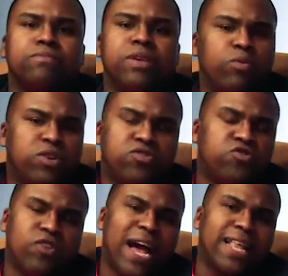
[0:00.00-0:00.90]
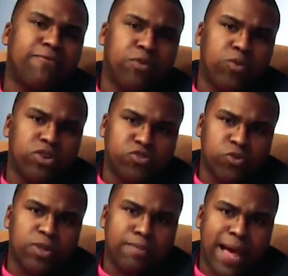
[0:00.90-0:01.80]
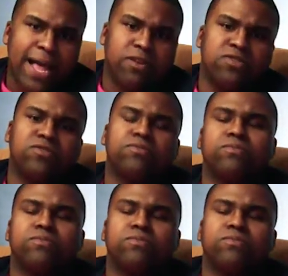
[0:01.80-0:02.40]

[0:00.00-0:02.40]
that we're distracted from what truly matters.